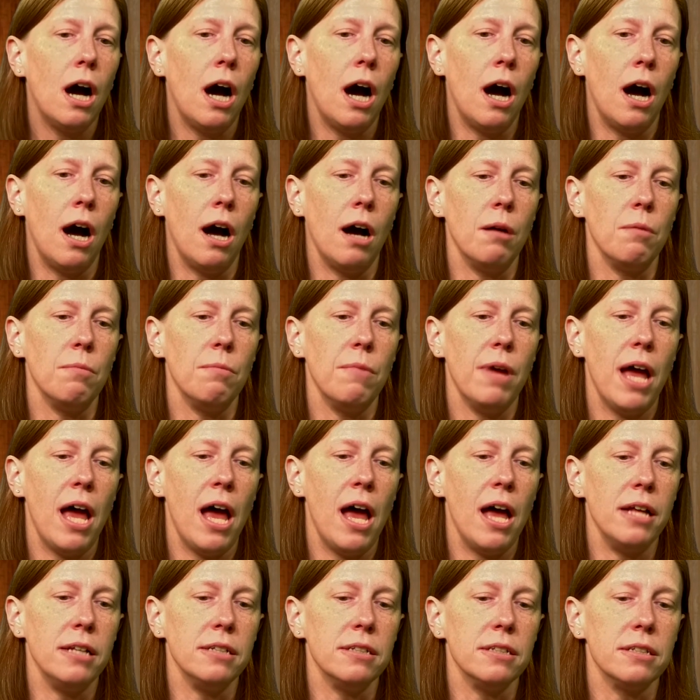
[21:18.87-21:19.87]
Um,
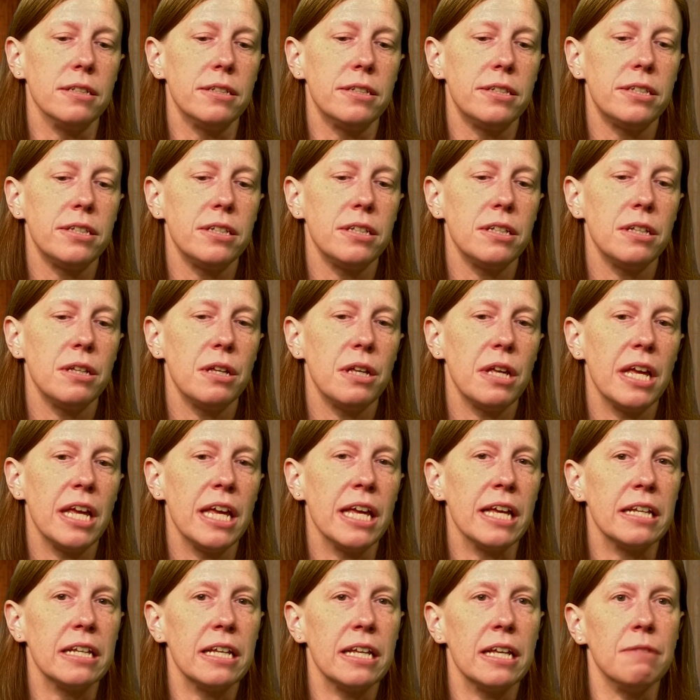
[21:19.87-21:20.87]
and
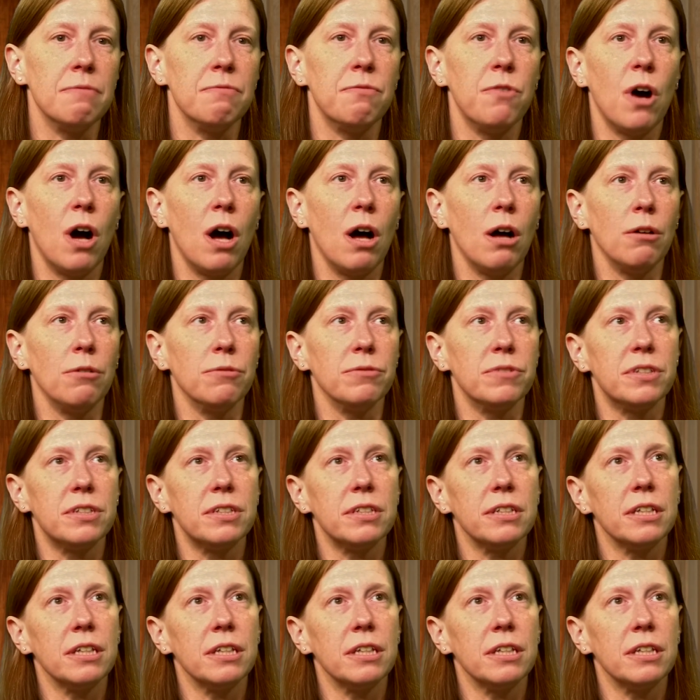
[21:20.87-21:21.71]
it involved